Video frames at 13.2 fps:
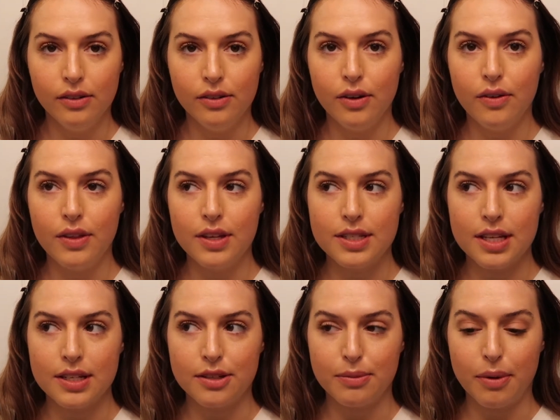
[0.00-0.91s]
know these
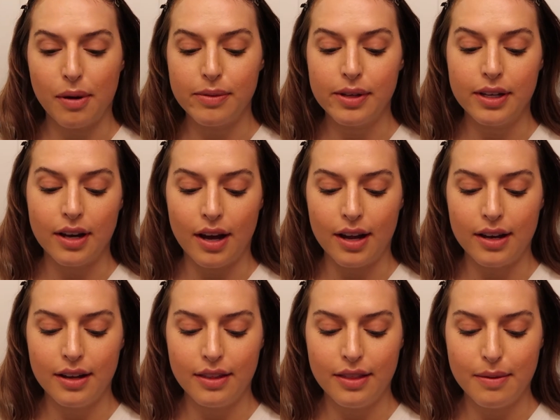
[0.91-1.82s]
things are probably not
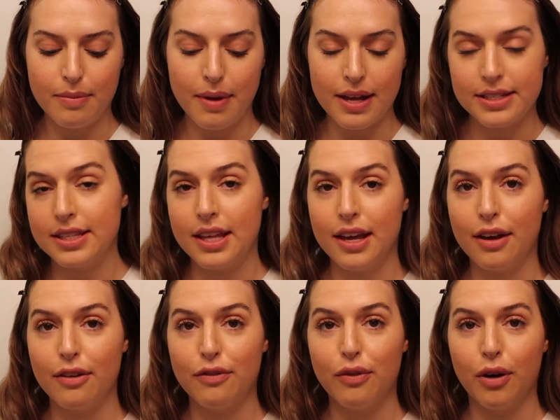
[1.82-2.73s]
the best
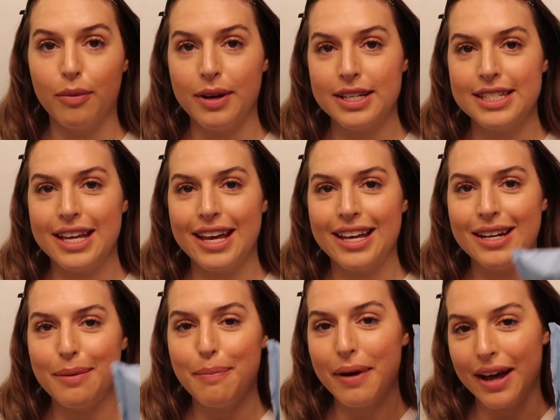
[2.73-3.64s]
thing for my
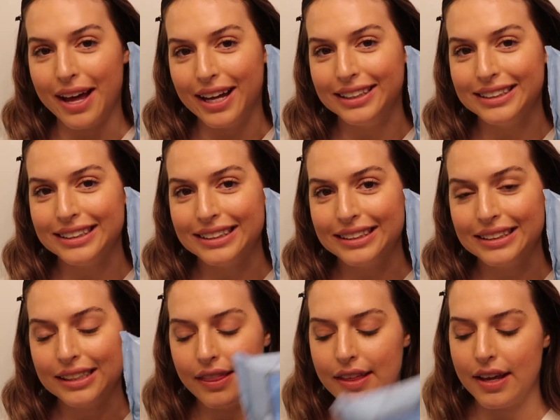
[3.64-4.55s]
skin, but
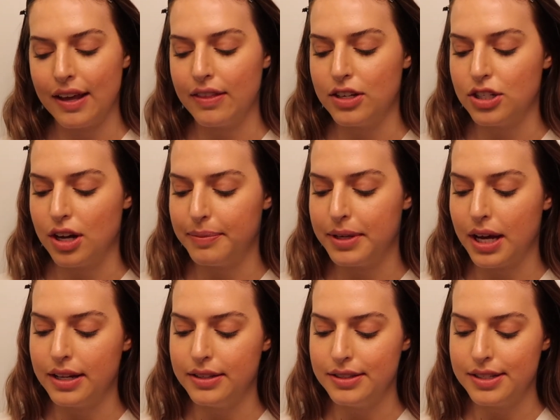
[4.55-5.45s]
they get the job
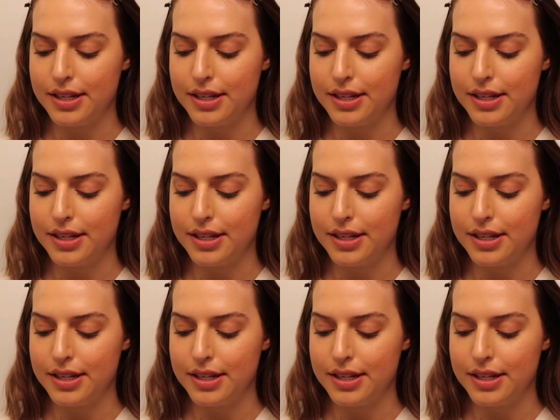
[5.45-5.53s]
done.